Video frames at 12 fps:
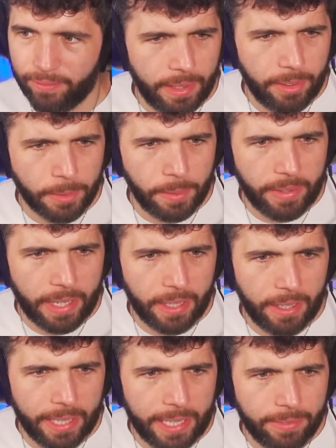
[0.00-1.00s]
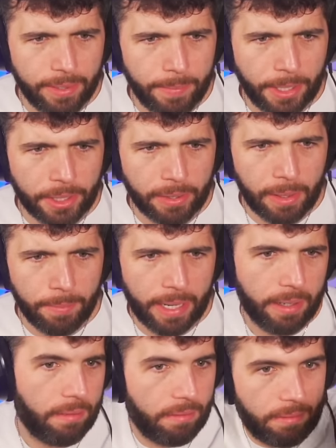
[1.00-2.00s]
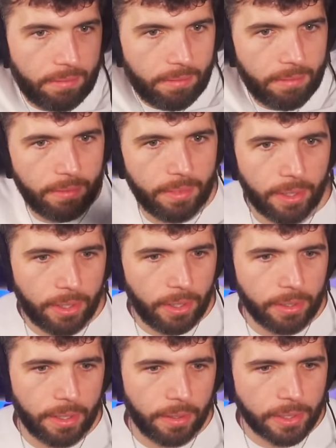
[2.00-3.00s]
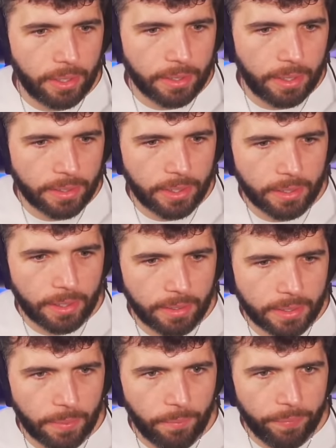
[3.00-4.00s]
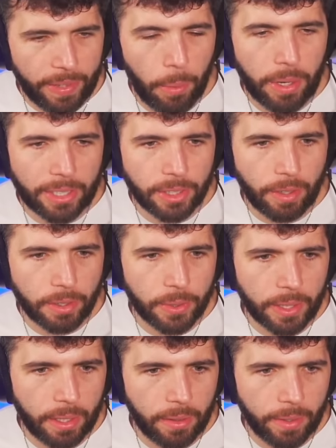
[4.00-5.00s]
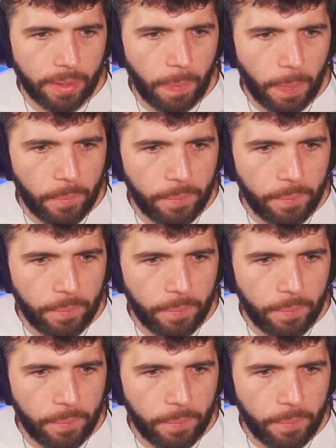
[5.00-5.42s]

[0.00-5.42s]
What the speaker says: As long as we regular E for main channel come back. God knows. I would actually row to a goal though.